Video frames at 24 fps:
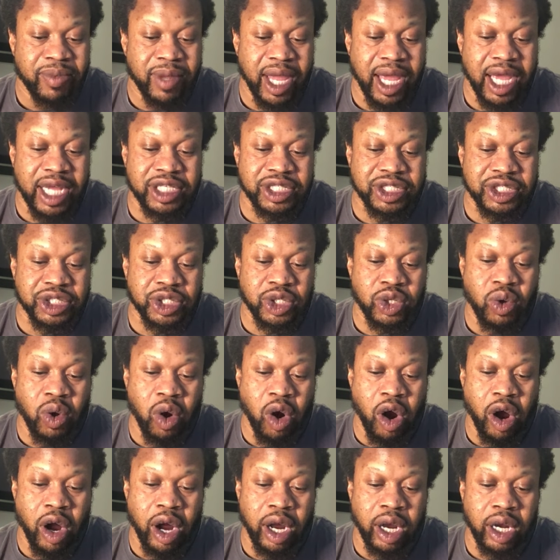as you
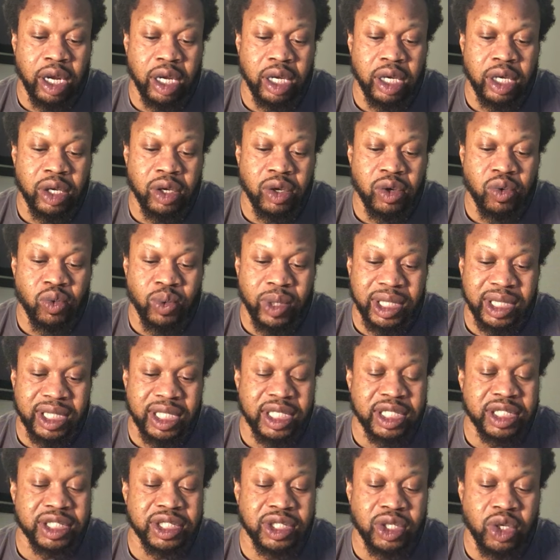are with
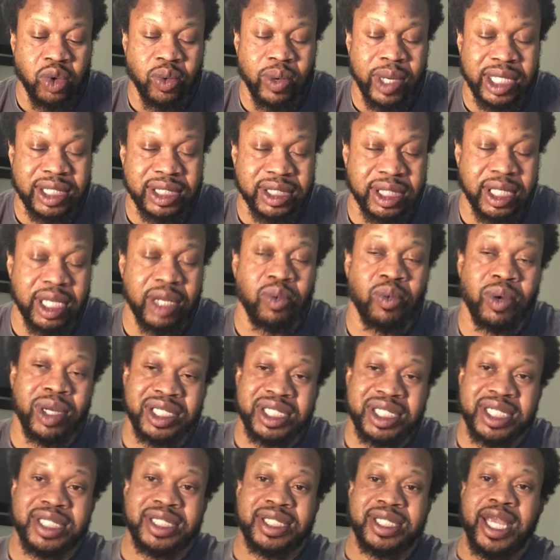this new incident. What
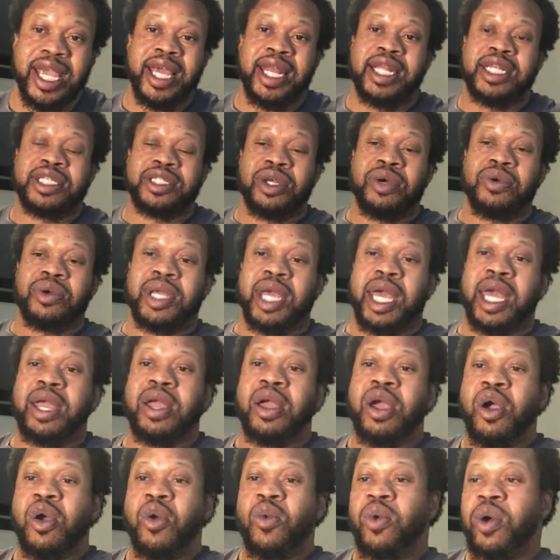she's saying is, okay,
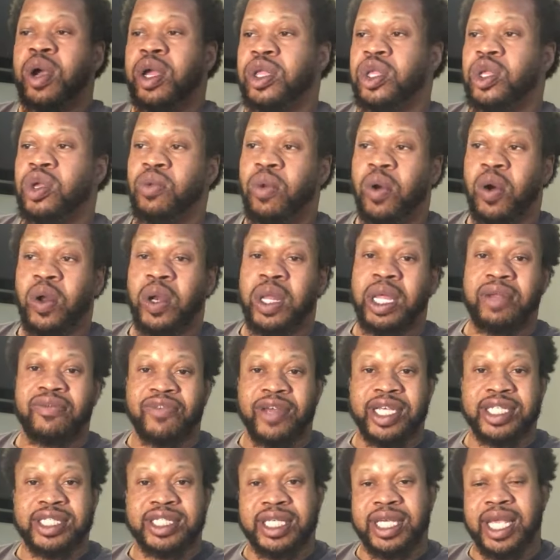well, you want to
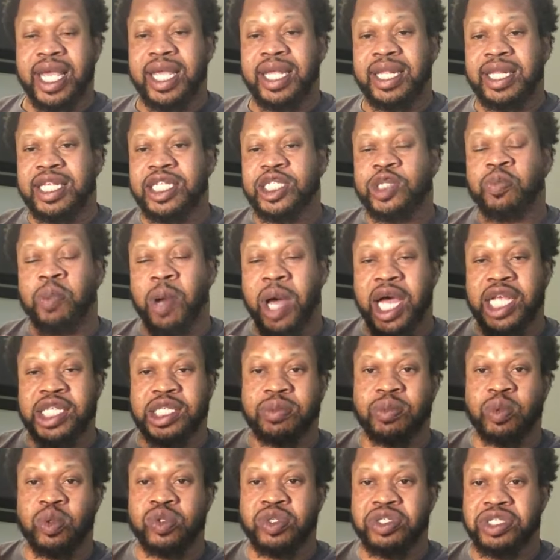investigate this
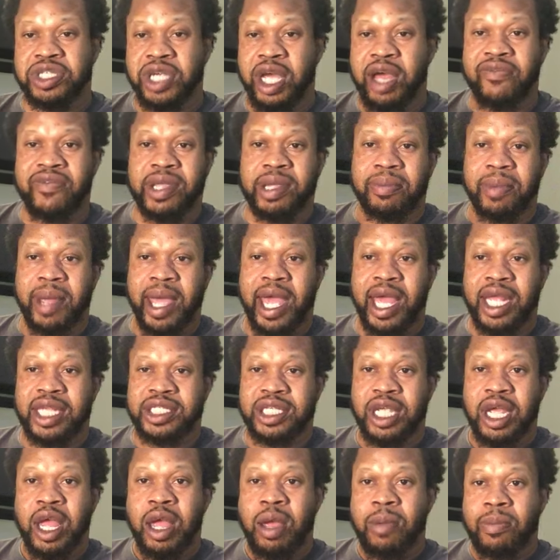possible shoving match,
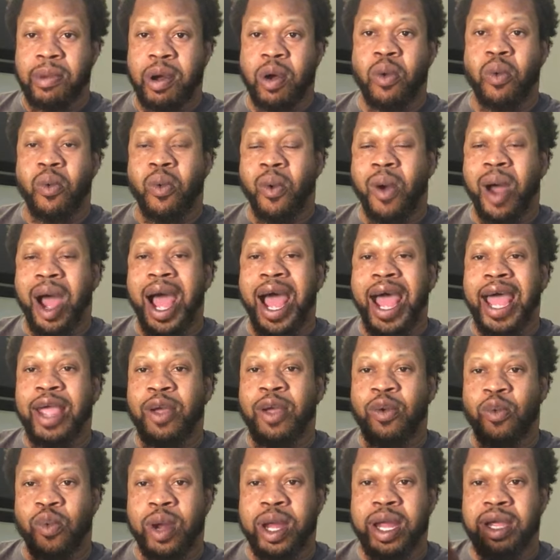but why,
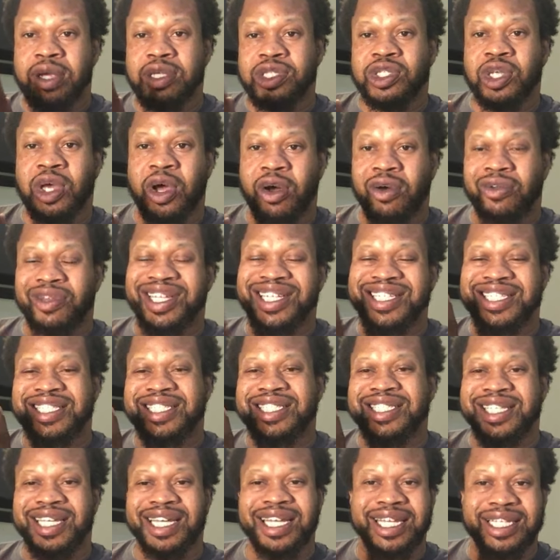where is all this
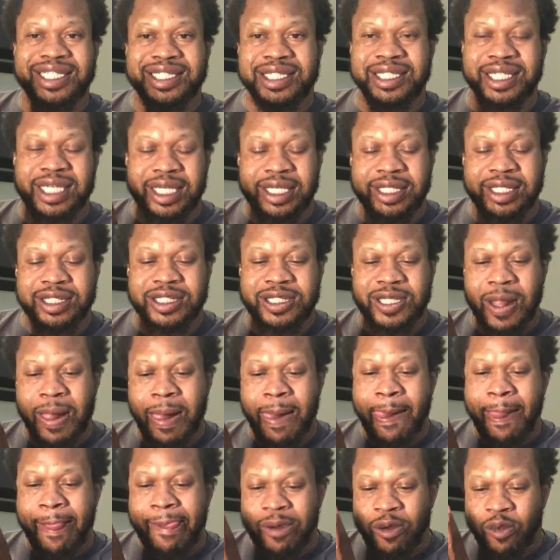diligence?
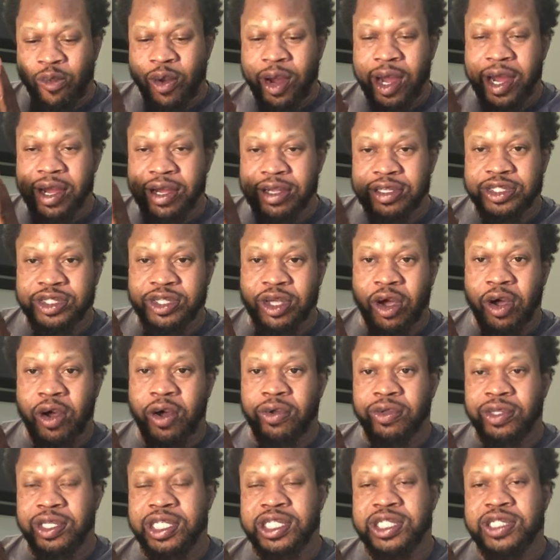Where is
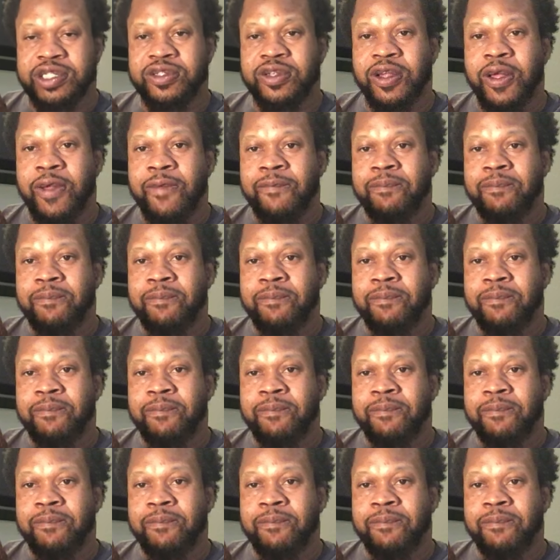all this